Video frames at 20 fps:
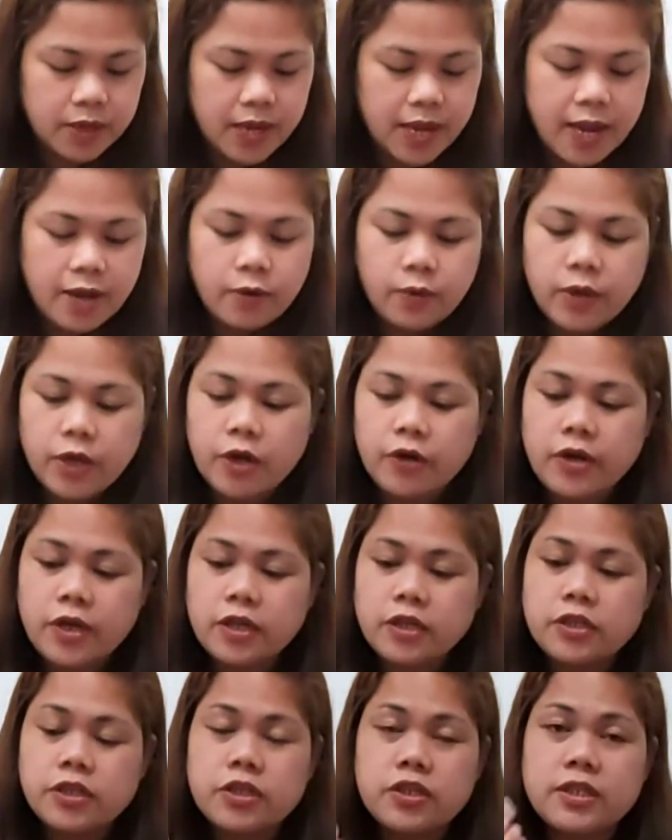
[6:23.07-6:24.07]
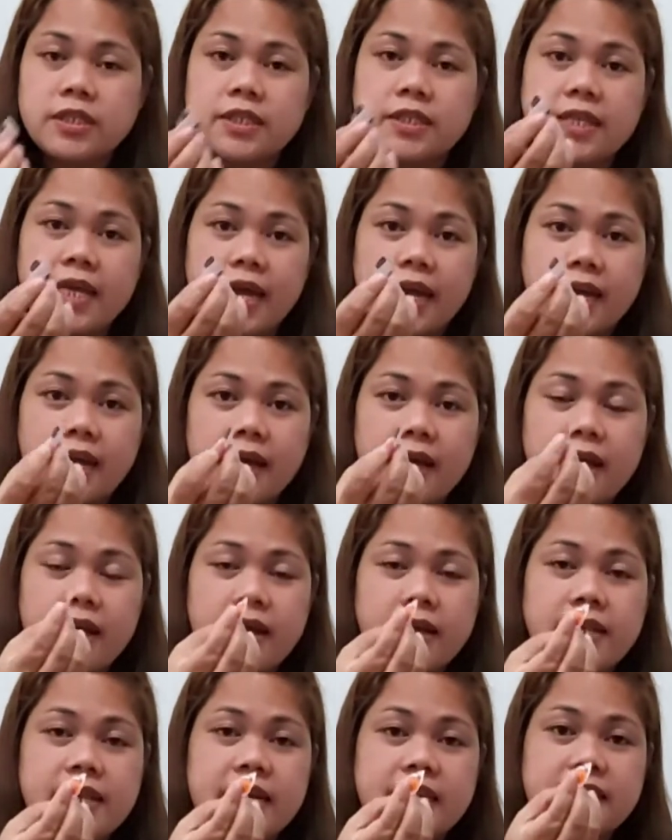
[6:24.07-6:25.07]
and we're going to stick
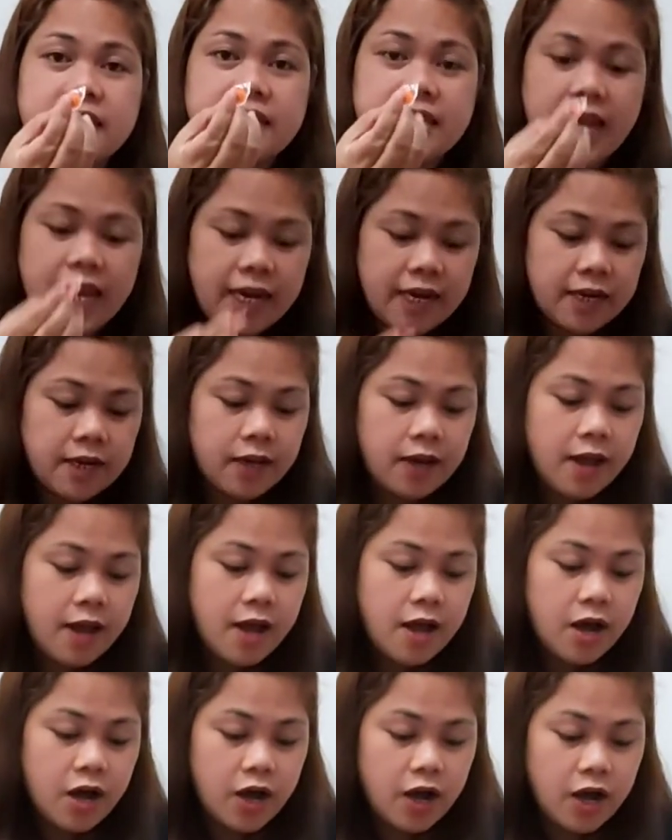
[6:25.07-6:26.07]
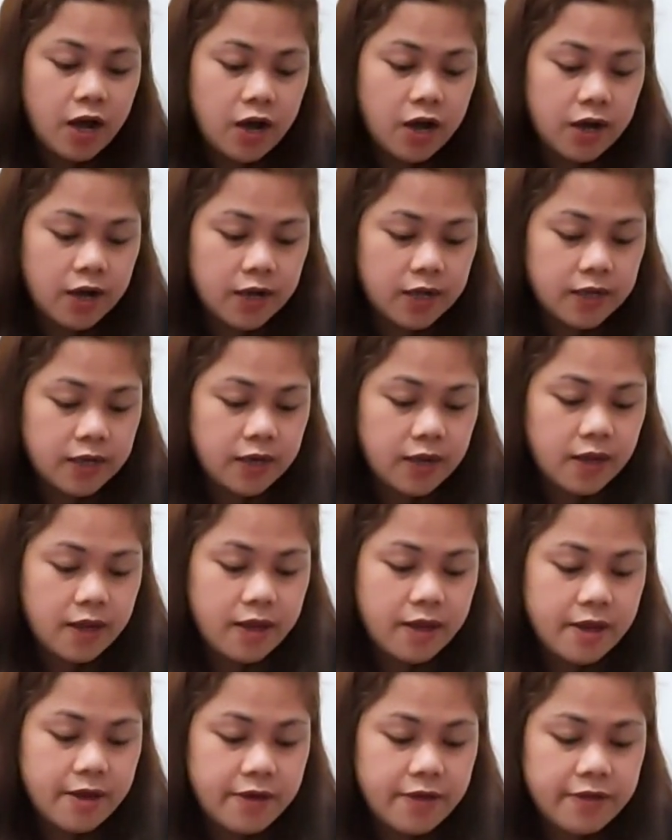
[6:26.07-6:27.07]
the snail on
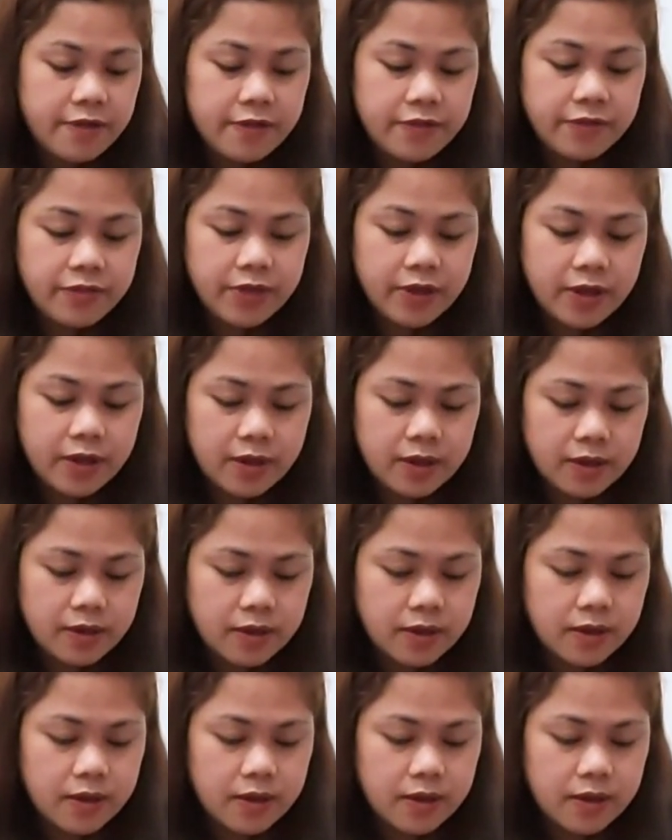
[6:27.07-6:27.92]
the